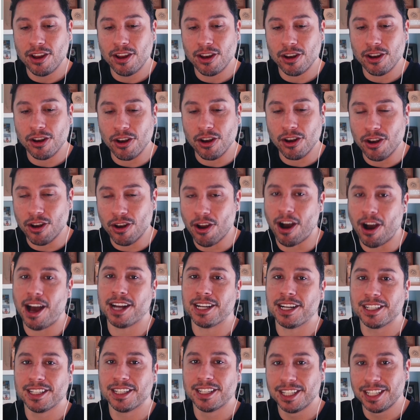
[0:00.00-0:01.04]

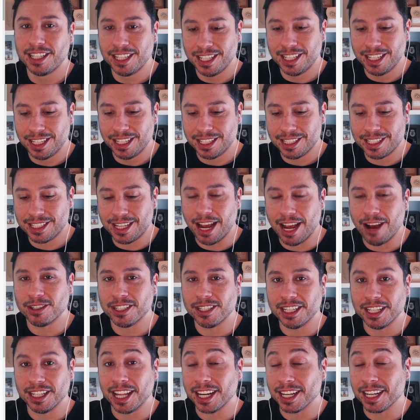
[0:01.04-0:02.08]
not
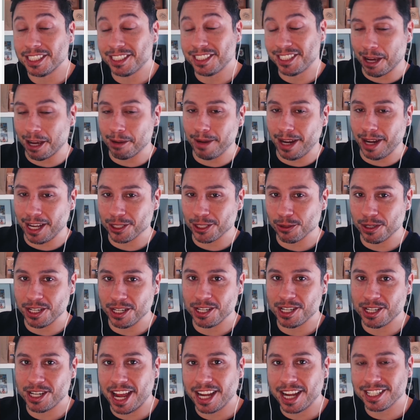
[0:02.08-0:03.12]
sounding like a dumbass when
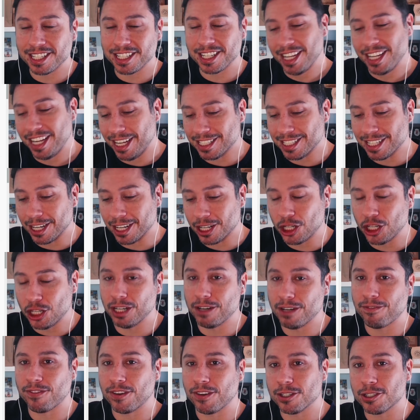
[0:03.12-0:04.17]
you text is a
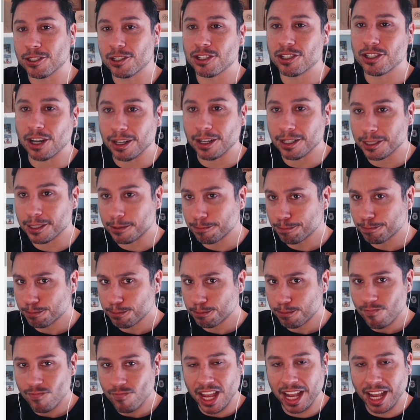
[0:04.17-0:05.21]
good first start.
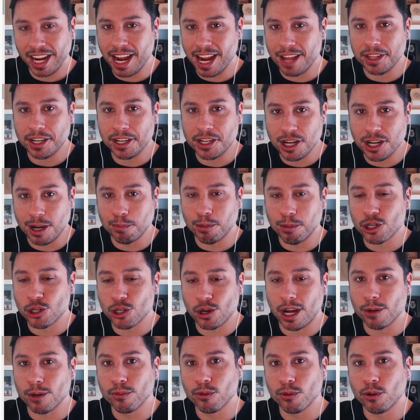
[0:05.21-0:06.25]
Again, the
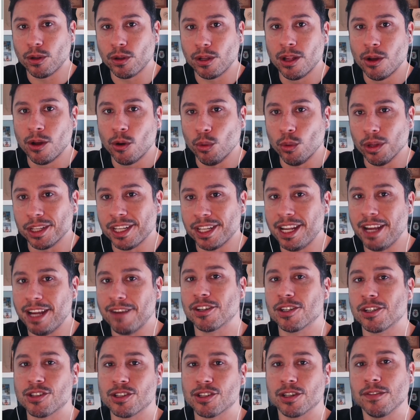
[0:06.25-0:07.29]
Jumbotron rule will
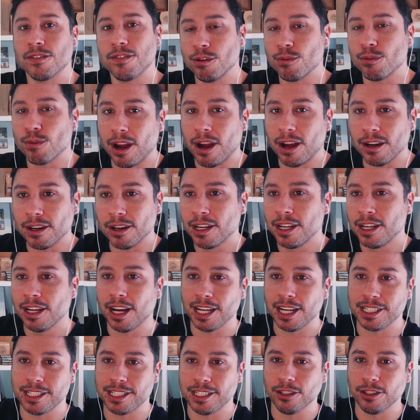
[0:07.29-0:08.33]
never serve you wrong.
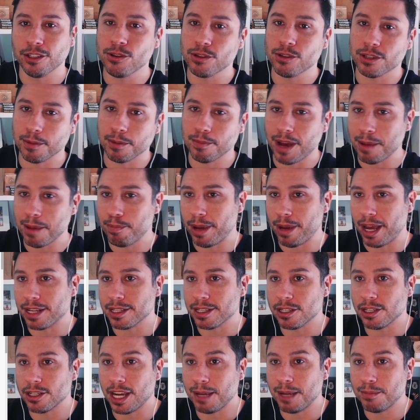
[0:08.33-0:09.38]
I still use it my
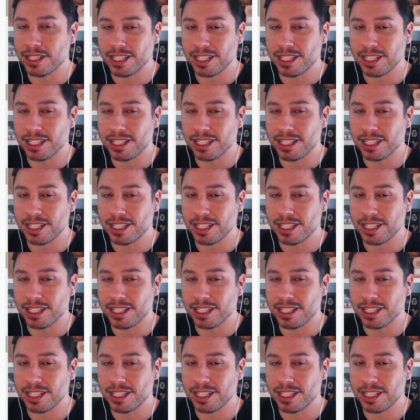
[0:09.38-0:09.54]
best times to